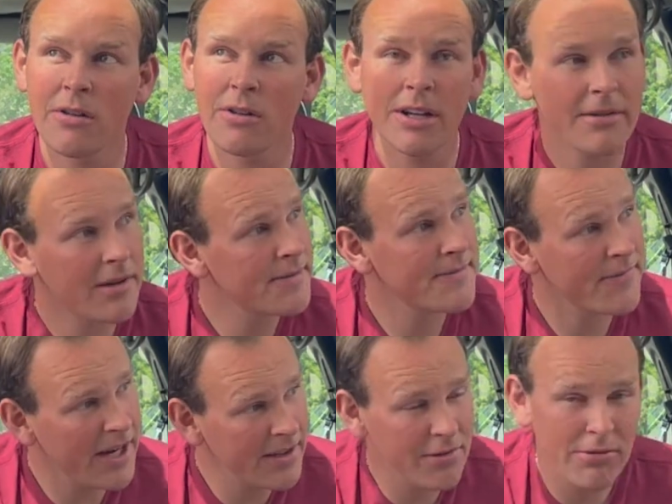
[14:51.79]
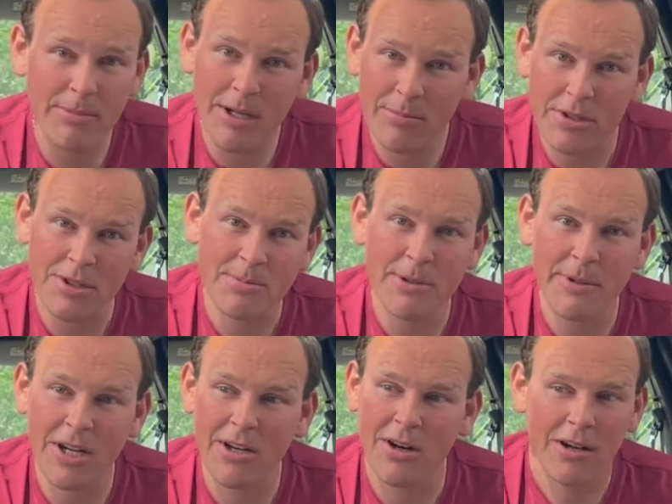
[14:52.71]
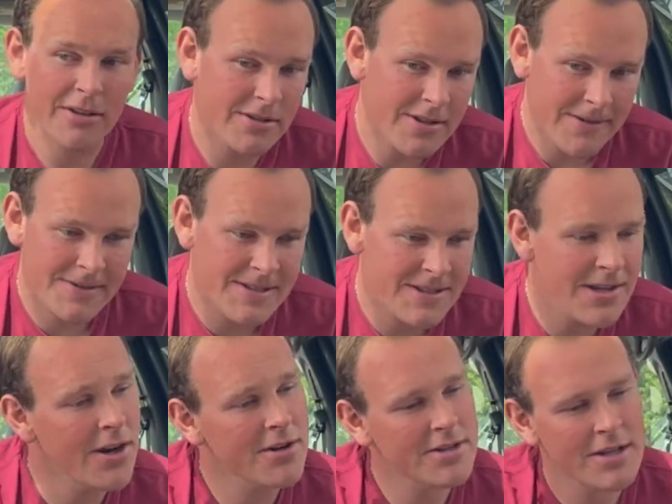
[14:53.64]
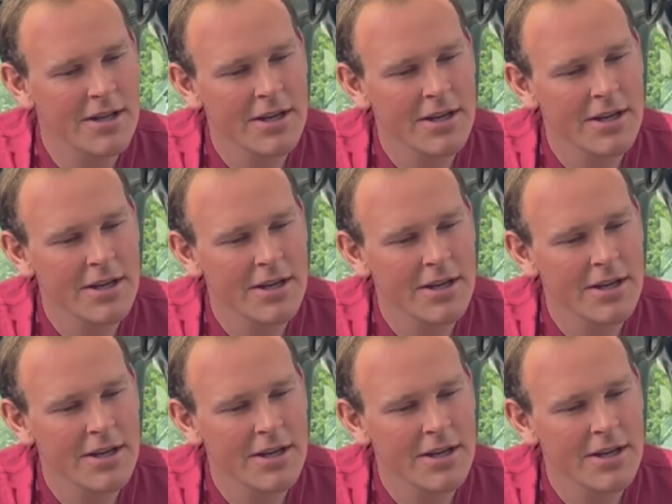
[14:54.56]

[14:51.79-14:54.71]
Well, I finally remembered to bring my crawler, so I was stoked.